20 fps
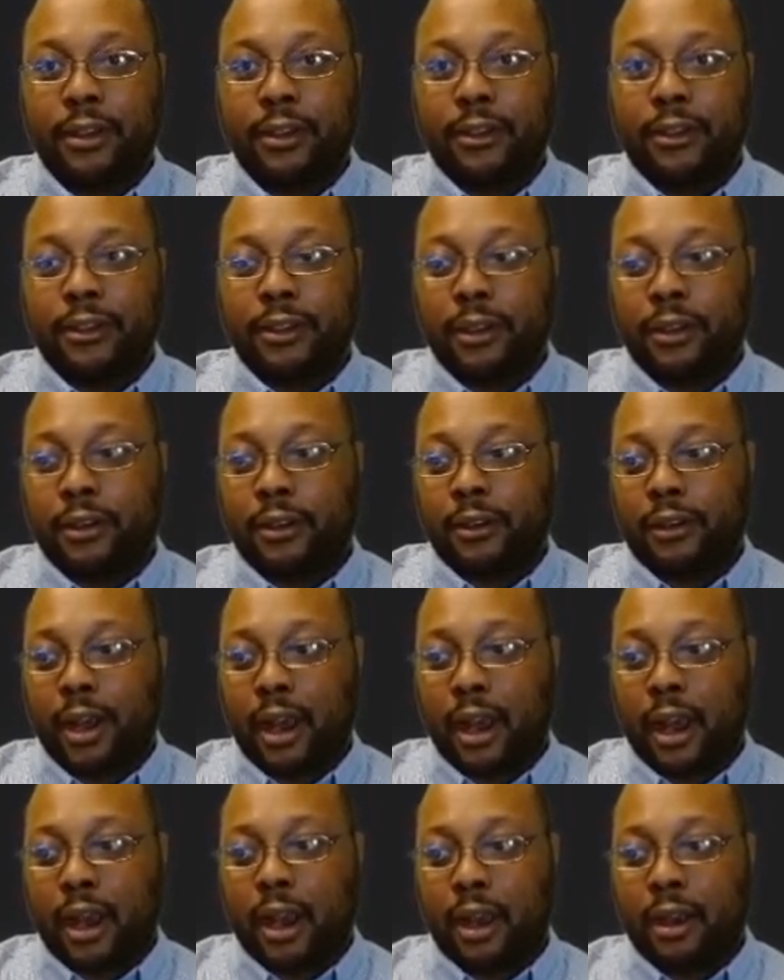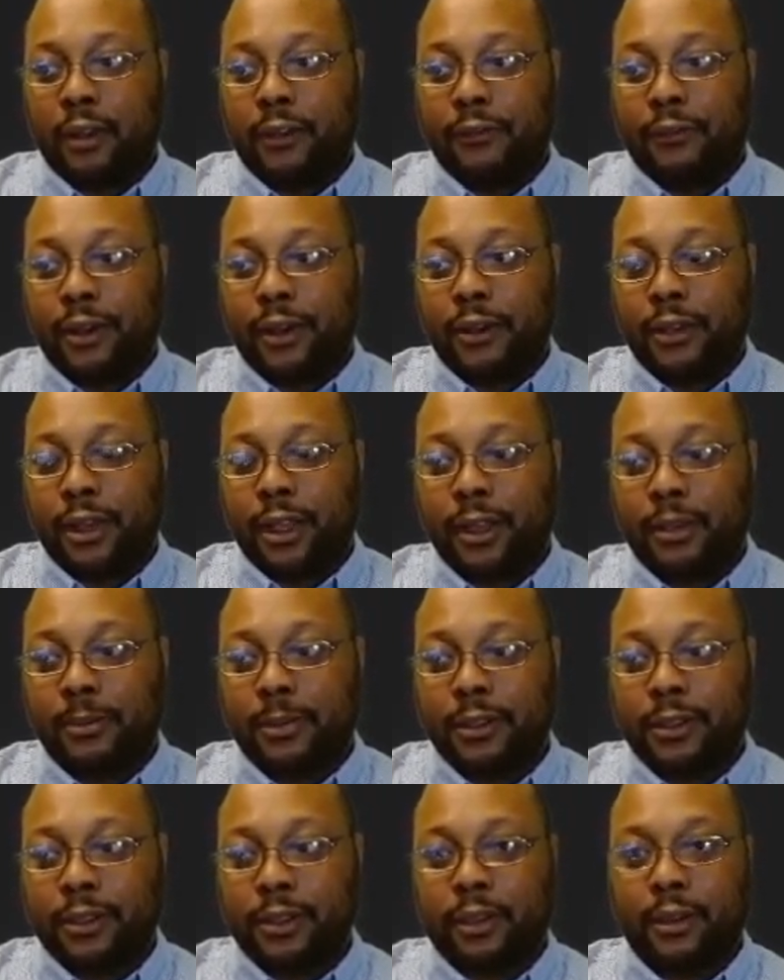So our file name
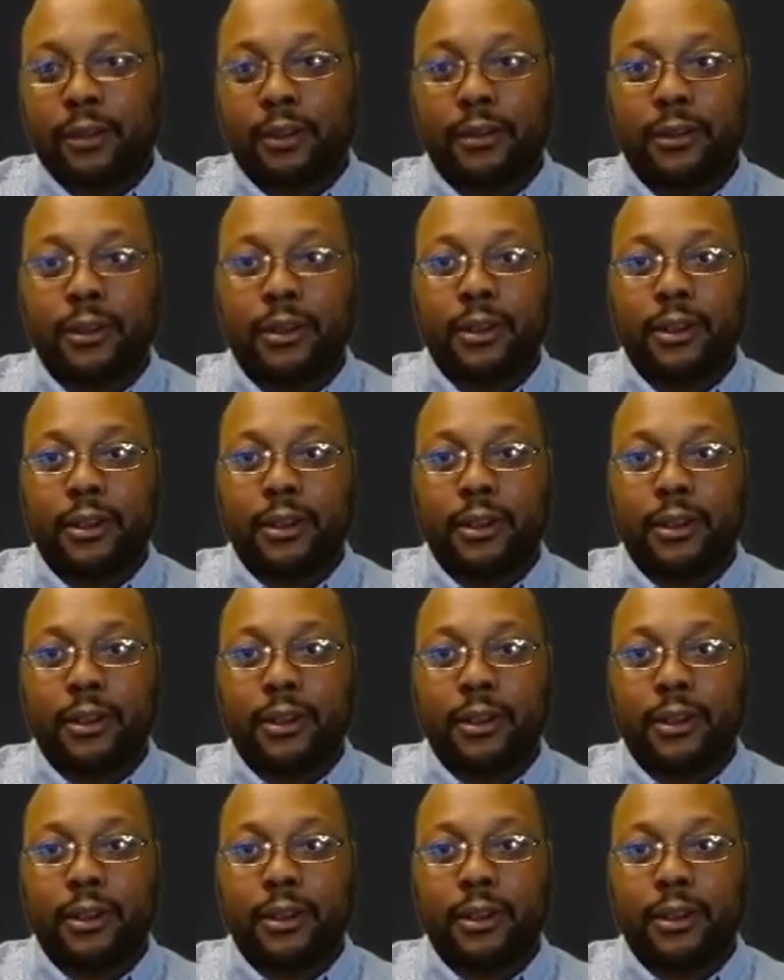is called